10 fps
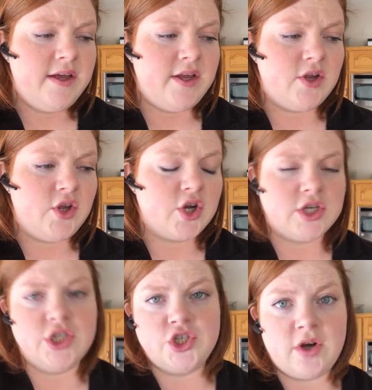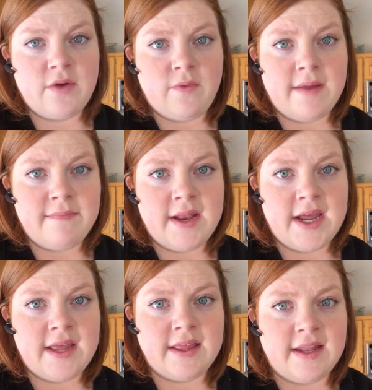you know, you're gonna enjoy one
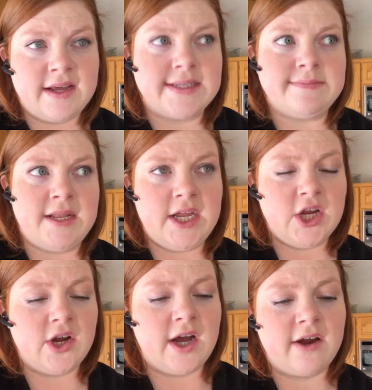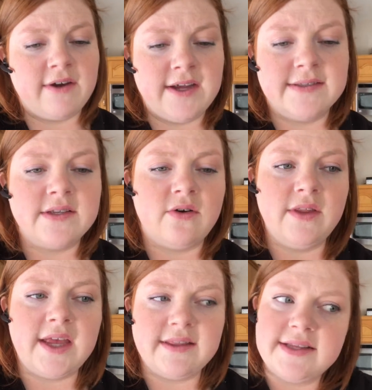minute and then the next minute you're hungry. So
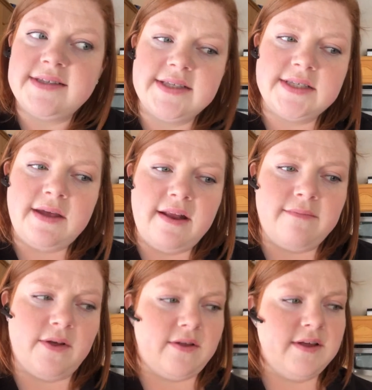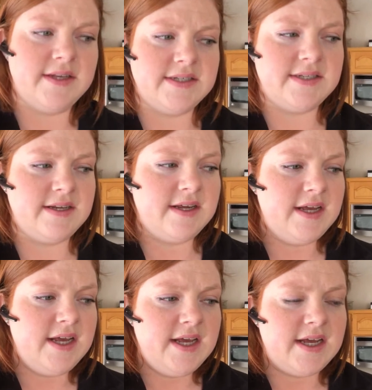like it's sustainable and
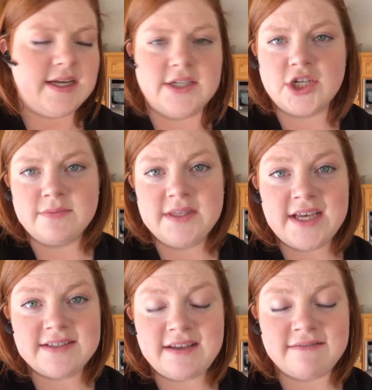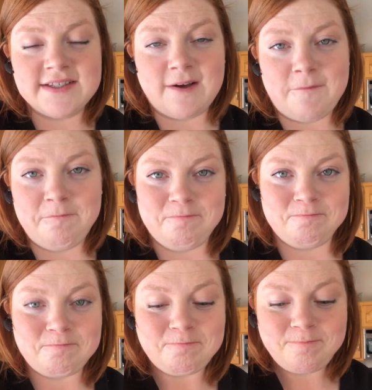in terms of that stuff. So,
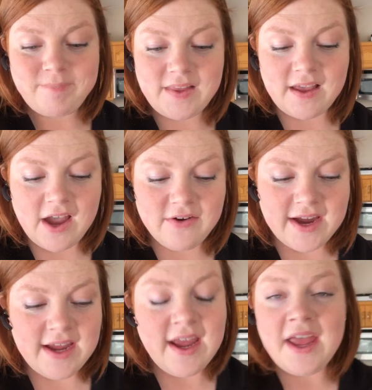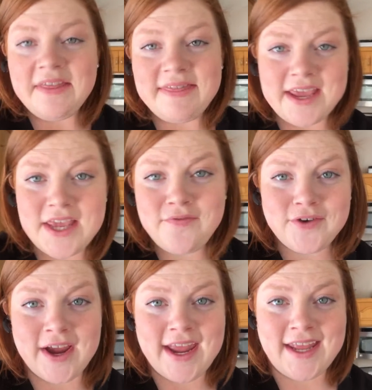all right. Thank you
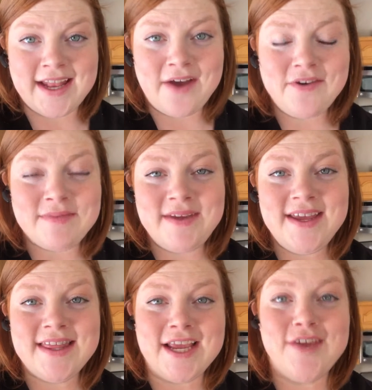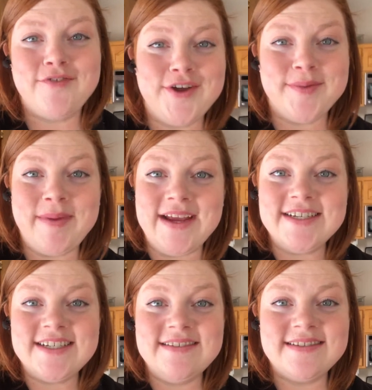for hanging out with me. Thank you for your
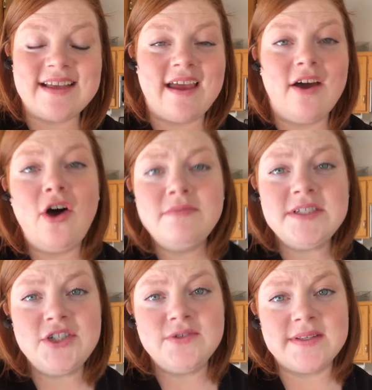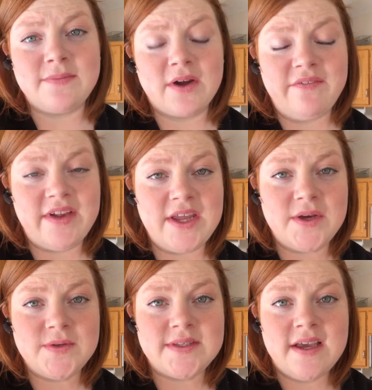patience. I hope to do some more
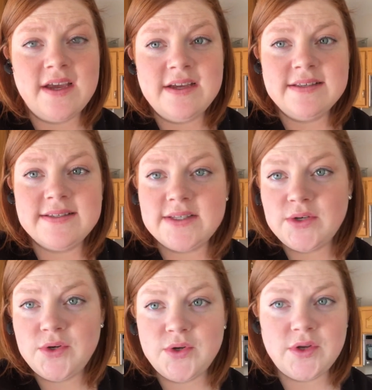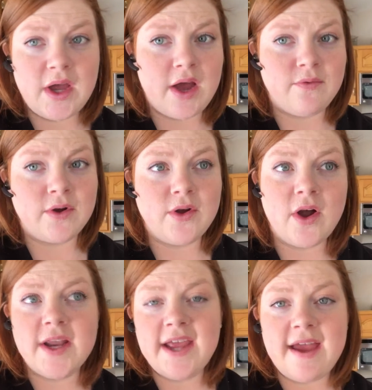videos soon uh,
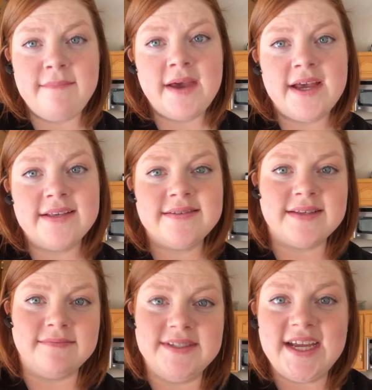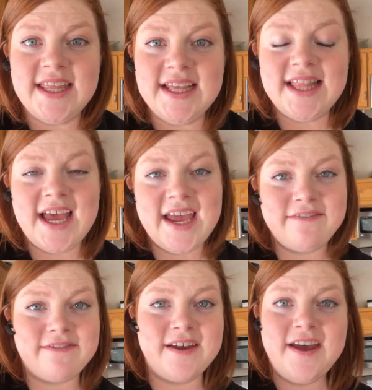regarding MS, some daily
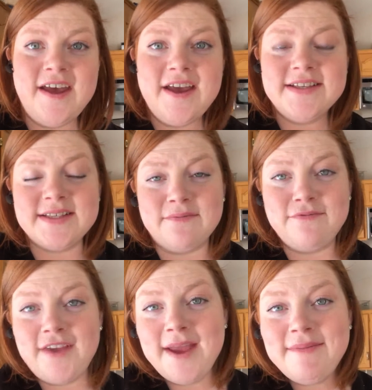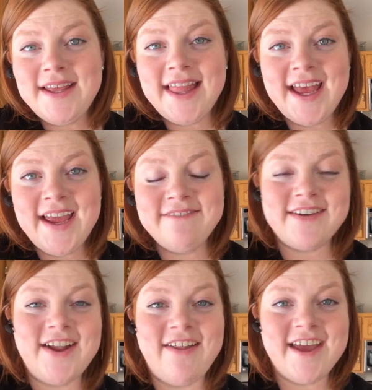life, some family life,
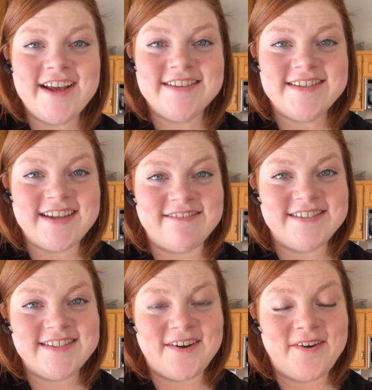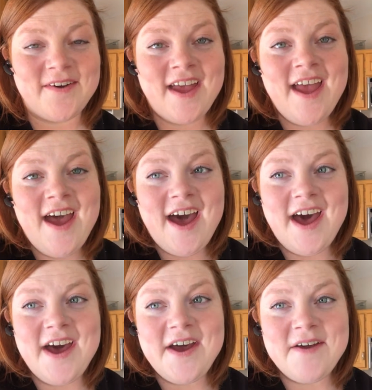and all that good stuff. So,
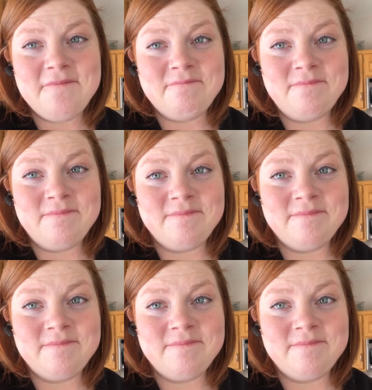um,